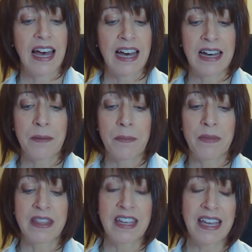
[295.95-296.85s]

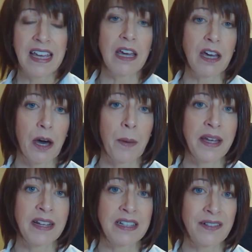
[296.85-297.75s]
The
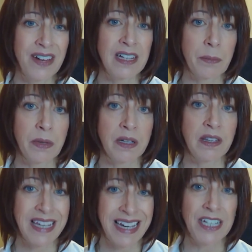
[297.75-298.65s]
incoming development,
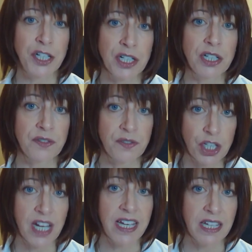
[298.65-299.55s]
the agent of
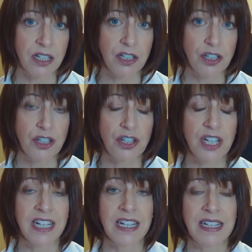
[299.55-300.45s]
change,
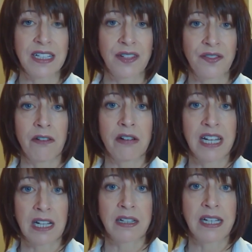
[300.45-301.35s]
is very
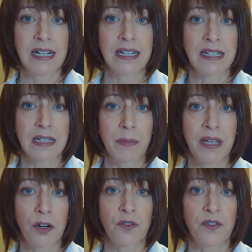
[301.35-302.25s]
likely to
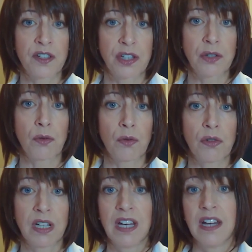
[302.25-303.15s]
be of the
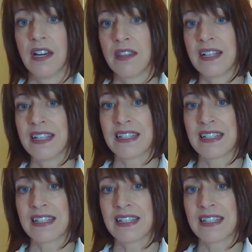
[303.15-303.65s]
sort that is